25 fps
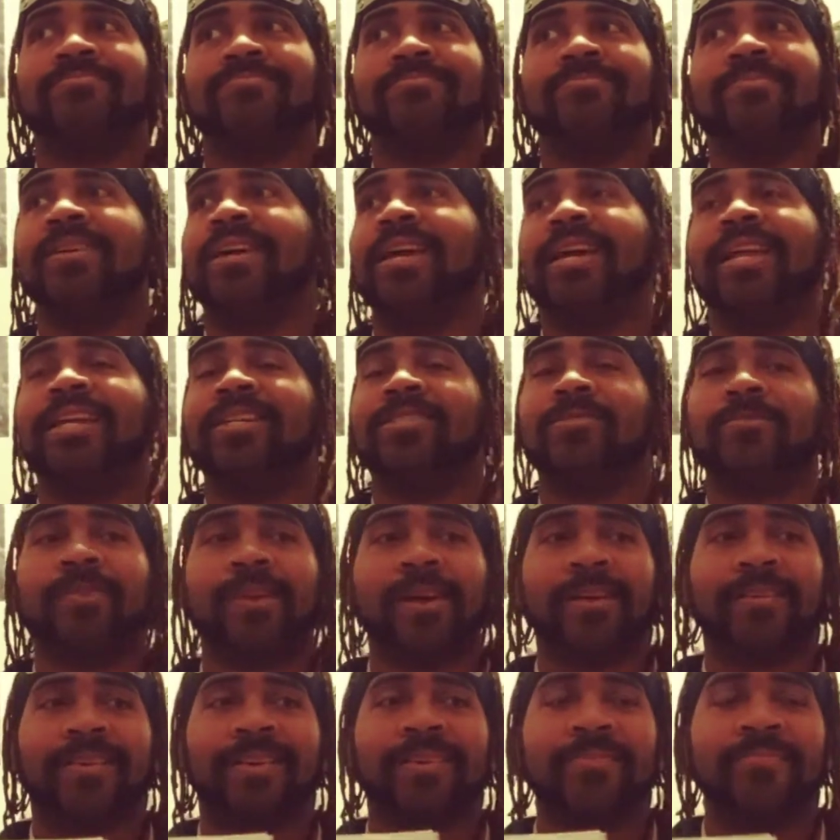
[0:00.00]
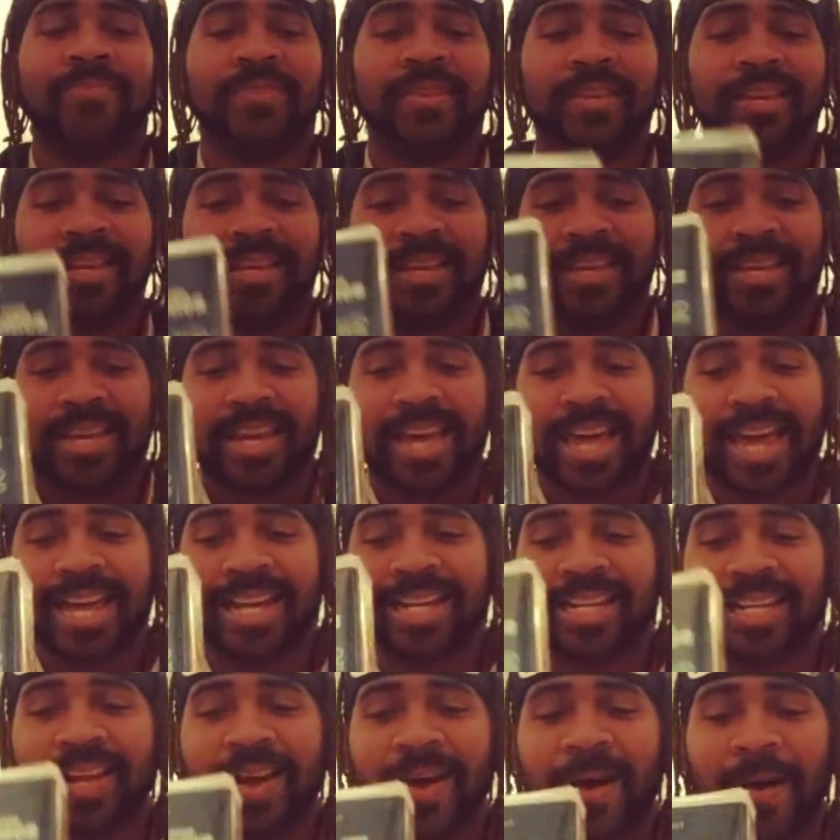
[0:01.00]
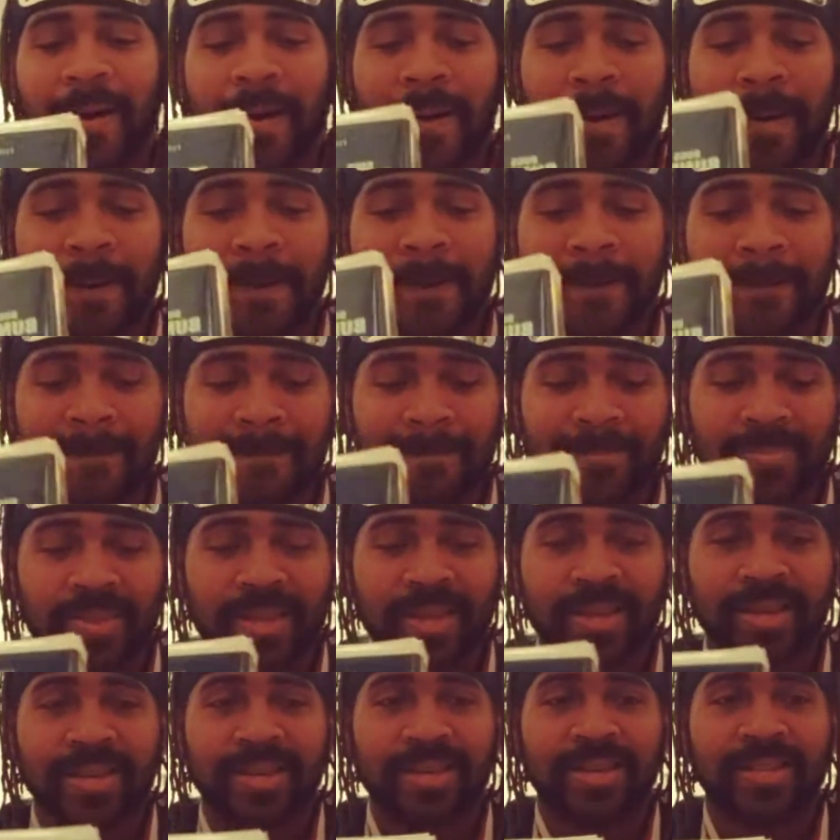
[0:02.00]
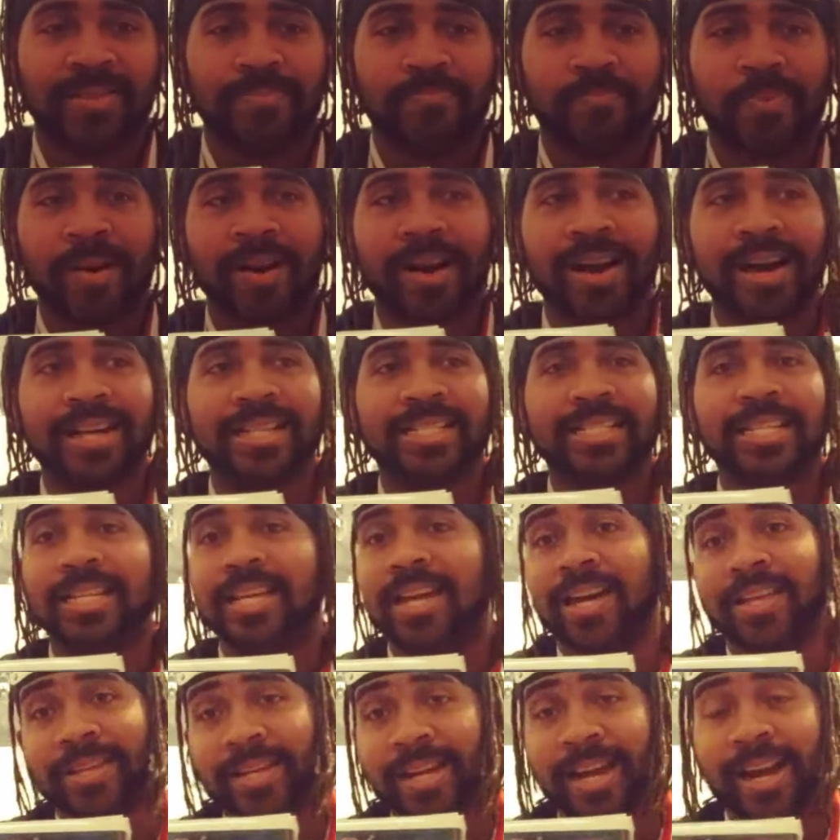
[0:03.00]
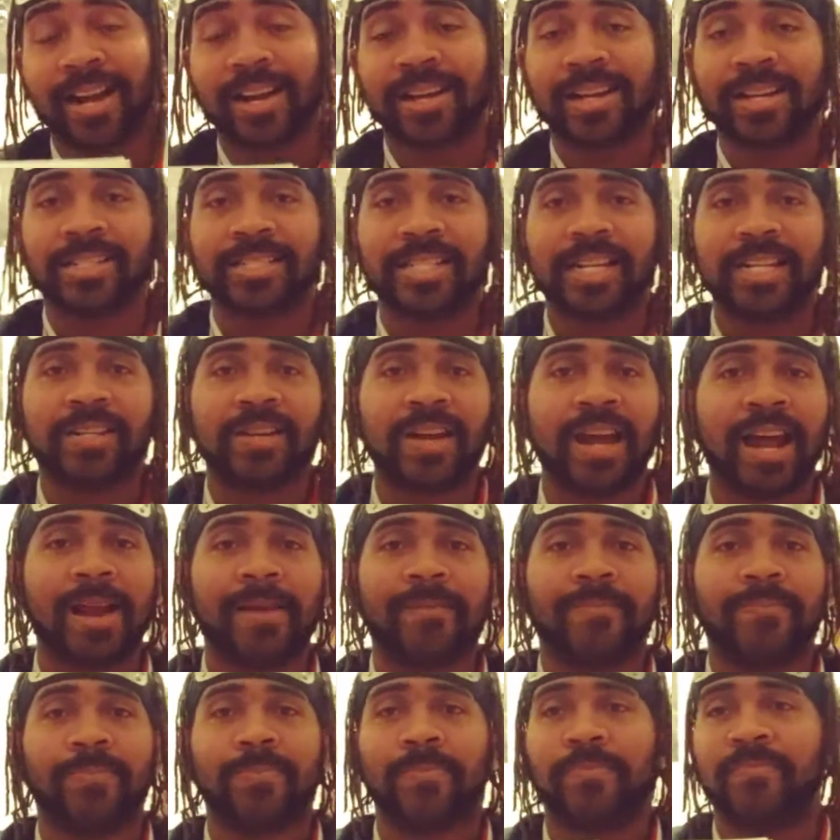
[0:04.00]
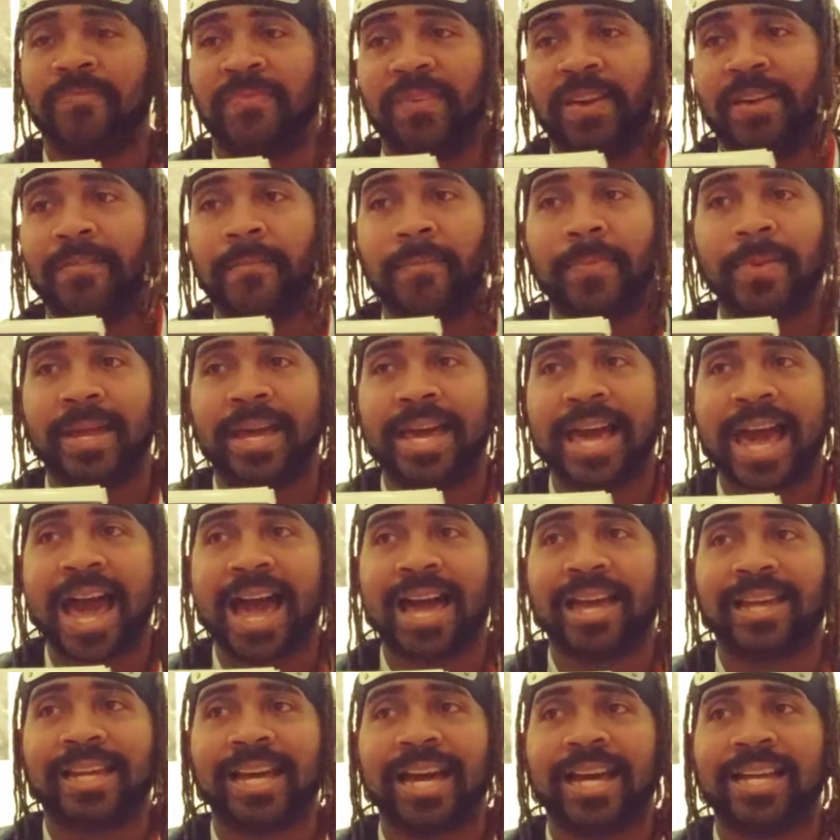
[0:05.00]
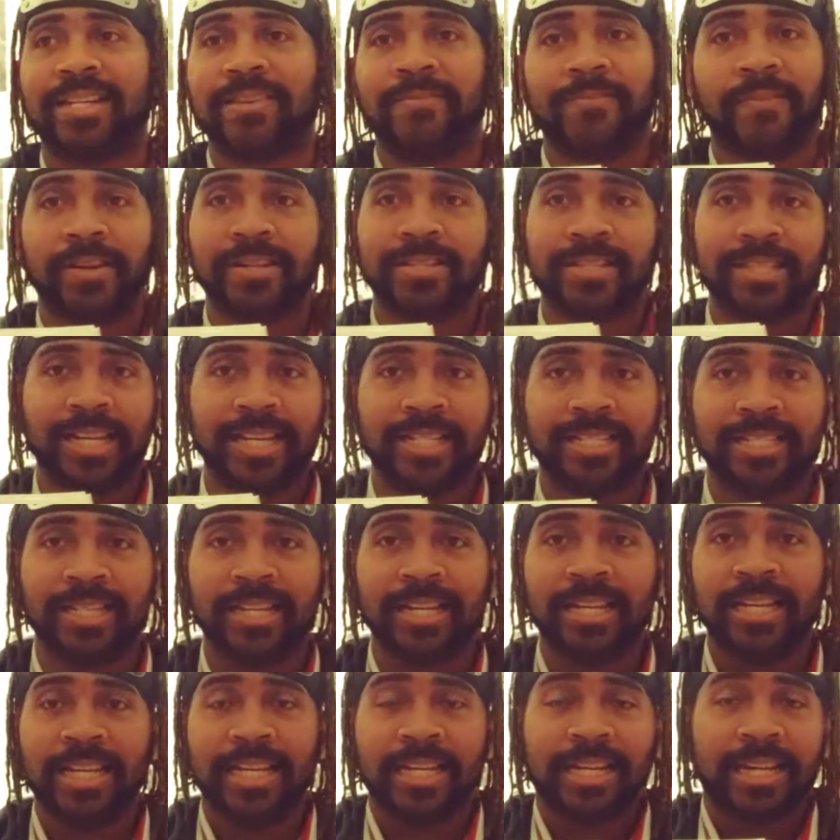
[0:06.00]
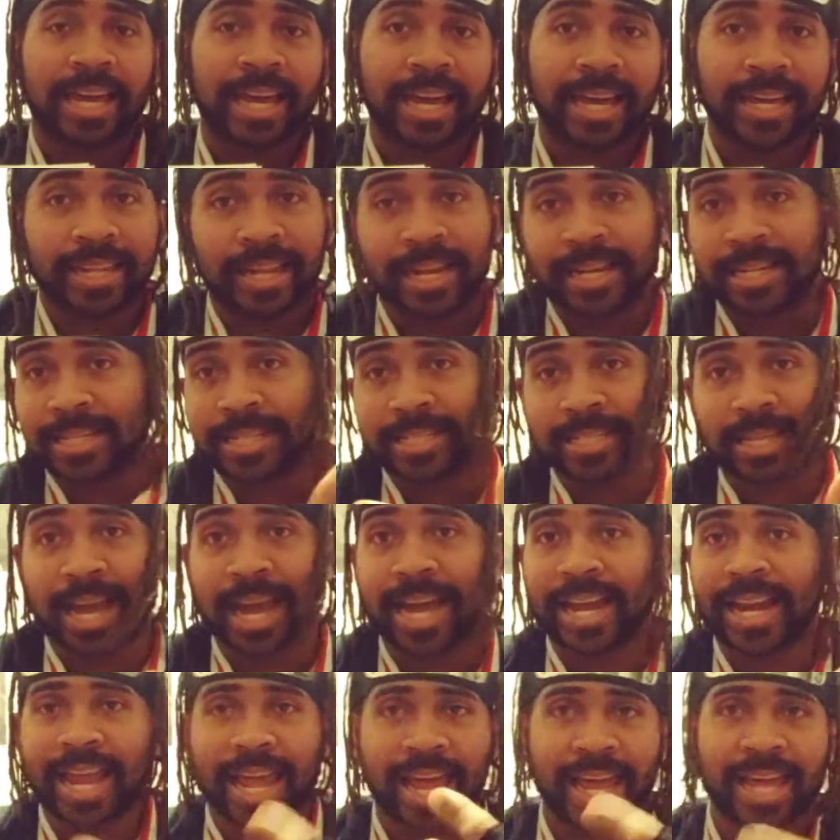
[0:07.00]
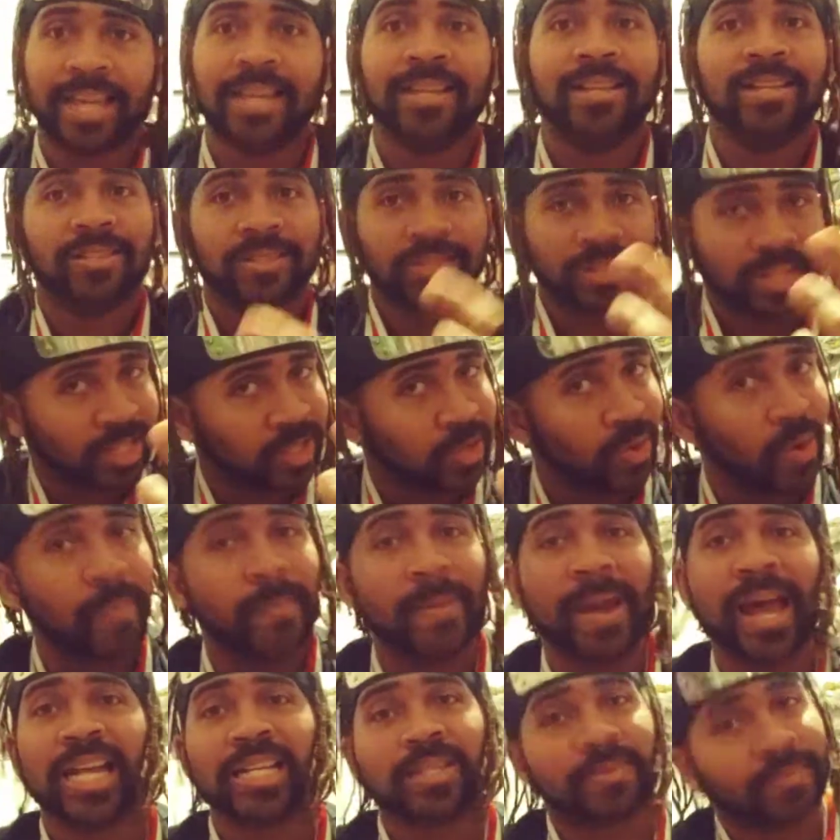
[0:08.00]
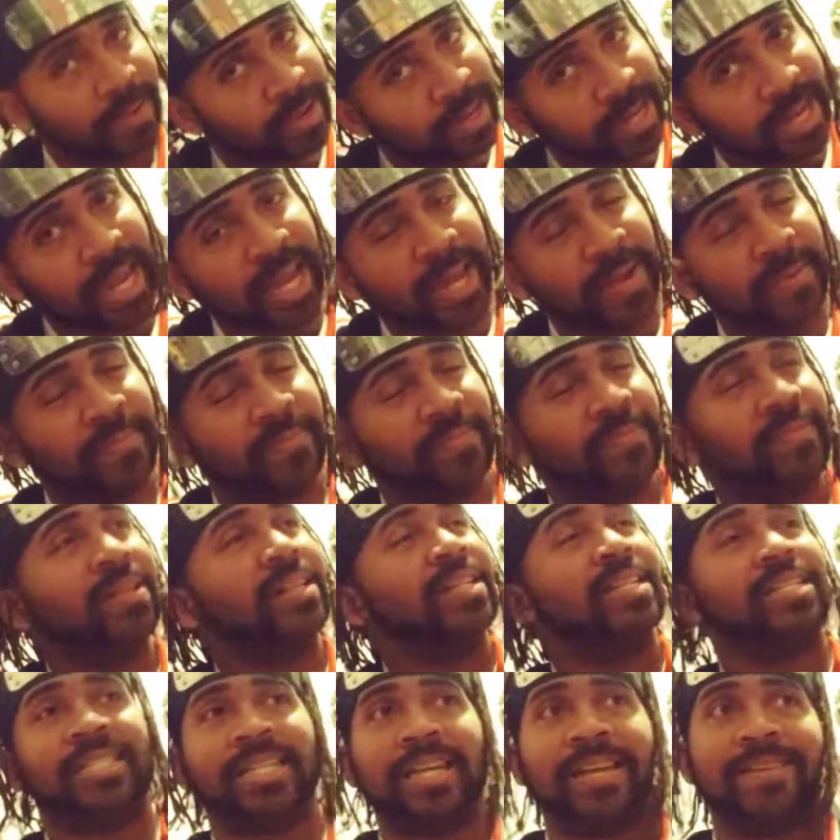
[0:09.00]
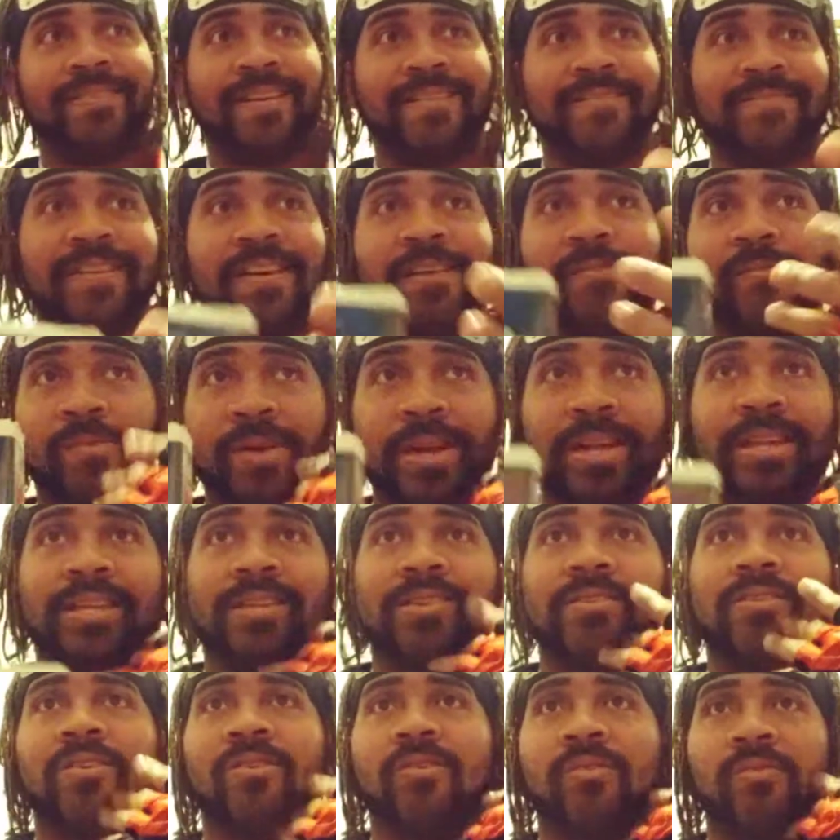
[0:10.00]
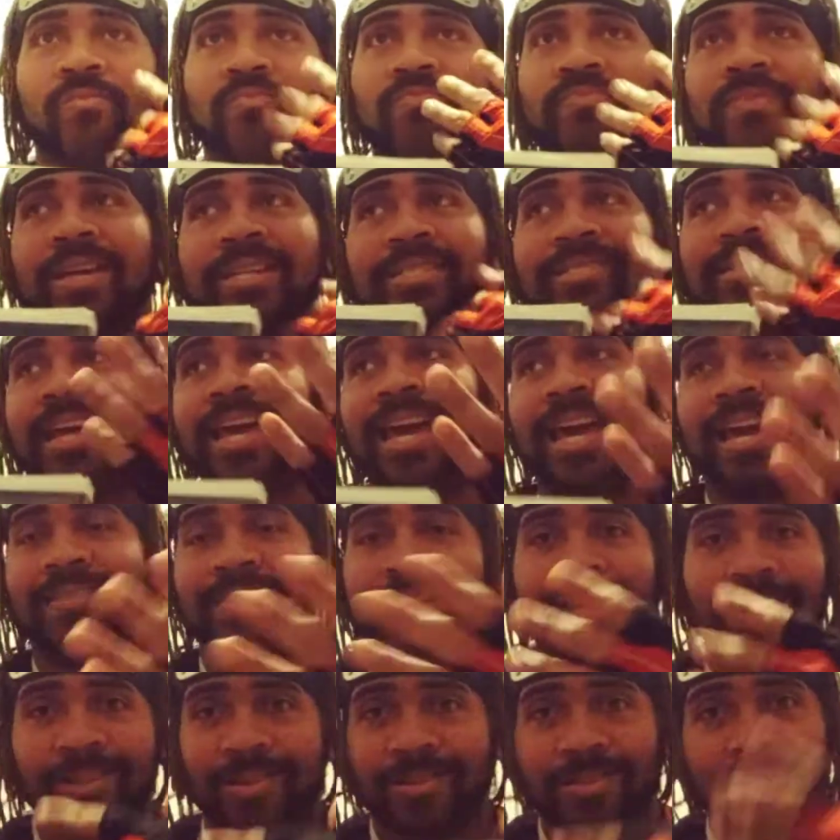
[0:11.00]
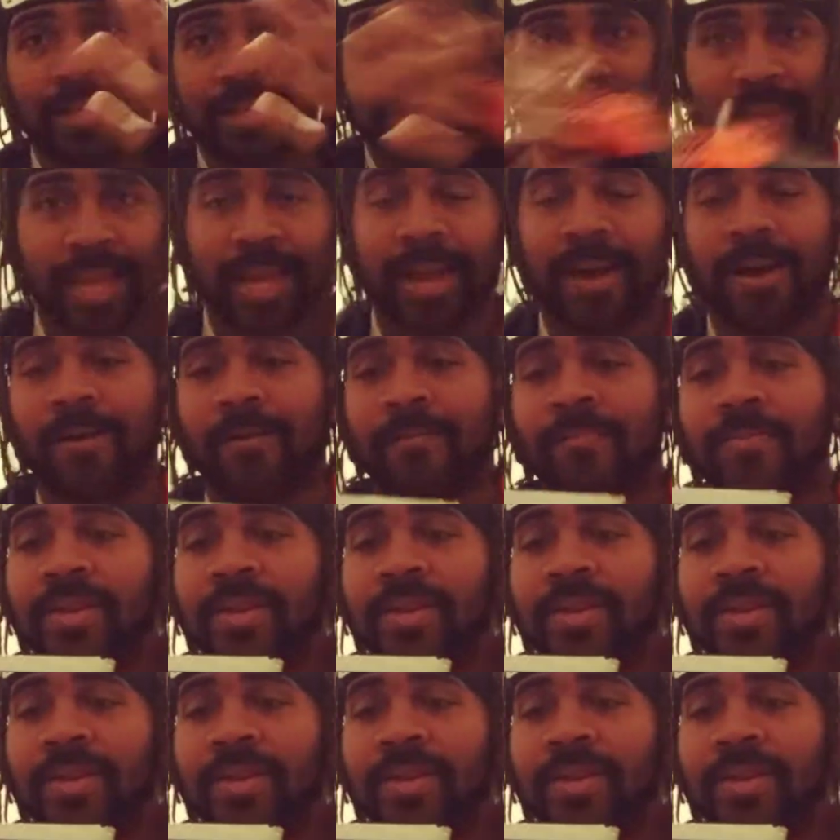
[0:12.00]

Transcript: idiots, whatever. And so Bugs and the other characters, they try to figure out a plan how to kind of divert this, and they decide, hey, let's do a basketball game. You see, if they win, they stay, they lose, and they go.